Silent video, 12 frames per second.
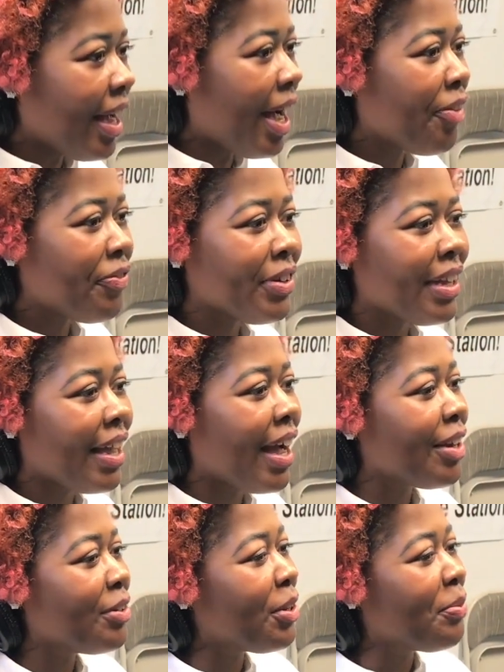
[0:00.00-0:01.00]
I feel like
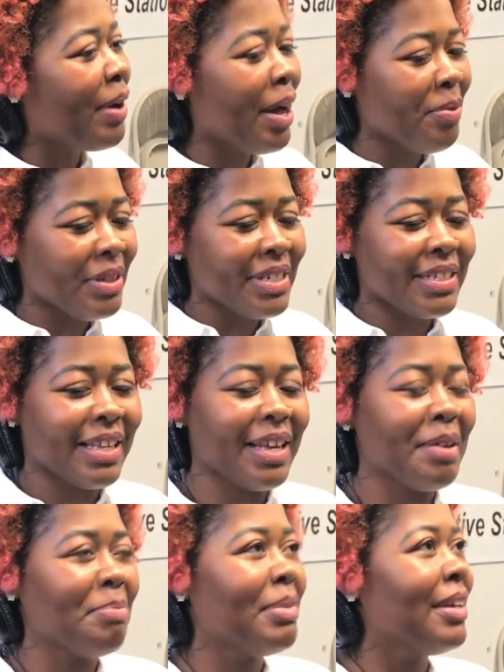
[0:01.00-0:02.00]
I don't know why we just
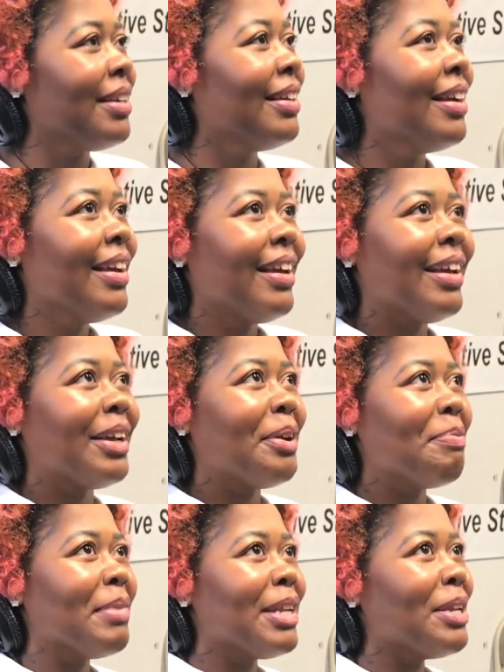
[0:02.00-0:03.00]
can't be in
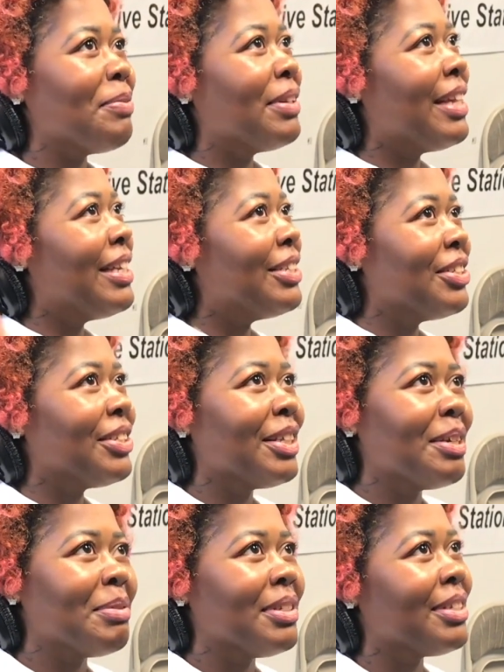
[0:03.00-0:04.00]
committed
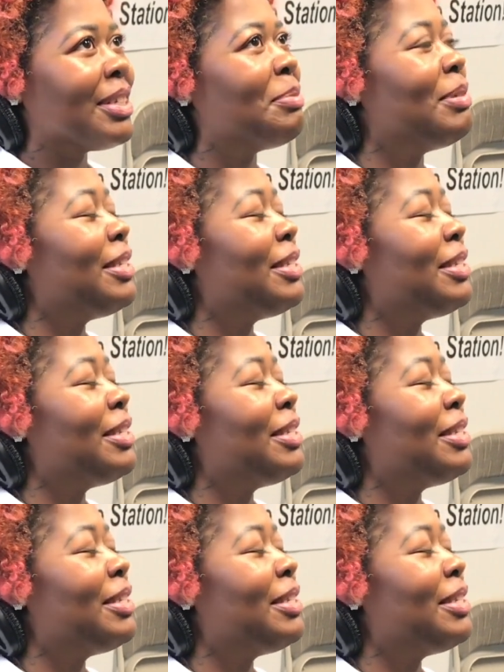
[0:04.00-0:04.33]
relationships and just